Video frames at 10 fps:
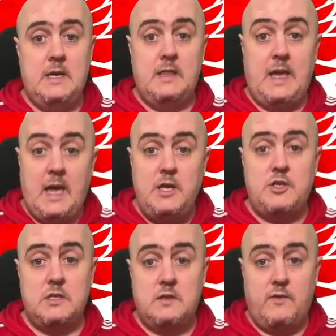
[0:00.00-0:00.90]
The
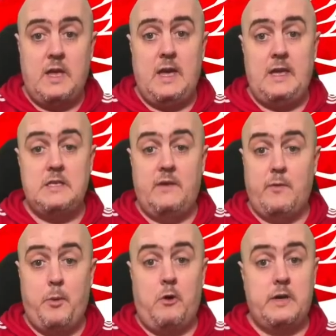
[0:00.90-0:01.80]
agents of Chiesa have
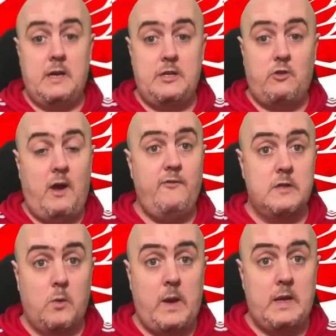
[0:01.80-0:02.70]
reportedly travelled
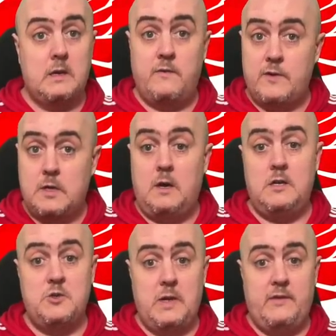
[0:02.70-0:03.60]
to England for
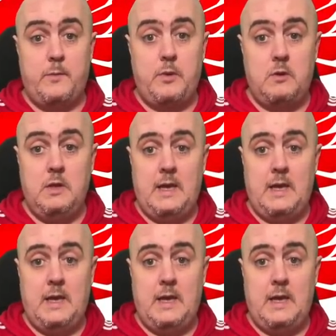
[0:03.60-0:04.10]
talks with Liverpool,